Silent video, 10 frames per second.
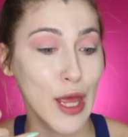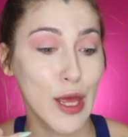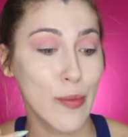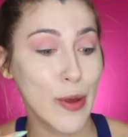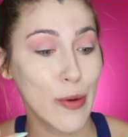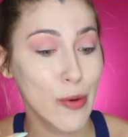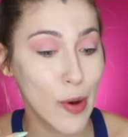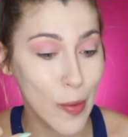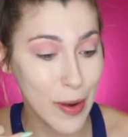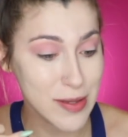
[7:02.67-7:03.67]
and we're gonna
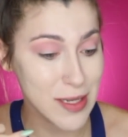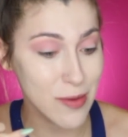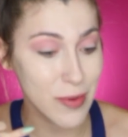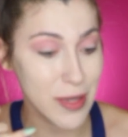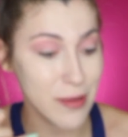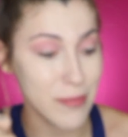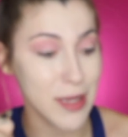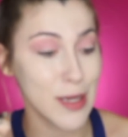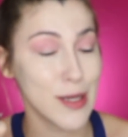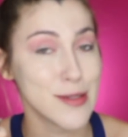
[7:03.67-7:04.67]
go out to eat with him
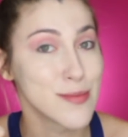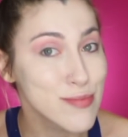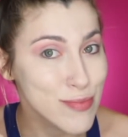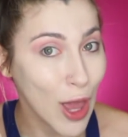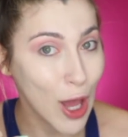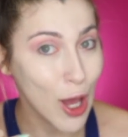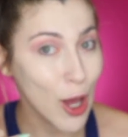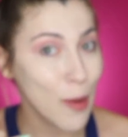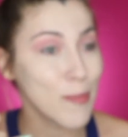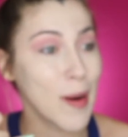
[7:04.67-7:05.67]
because
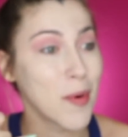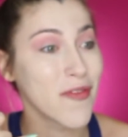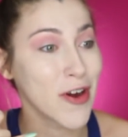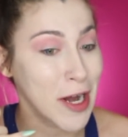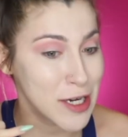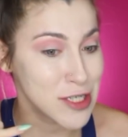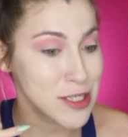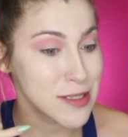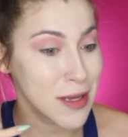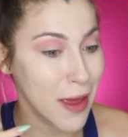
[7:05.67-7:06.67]
my boyfriend ain't
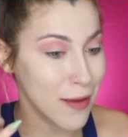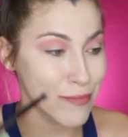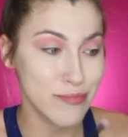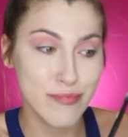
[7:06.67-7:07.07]
shit today.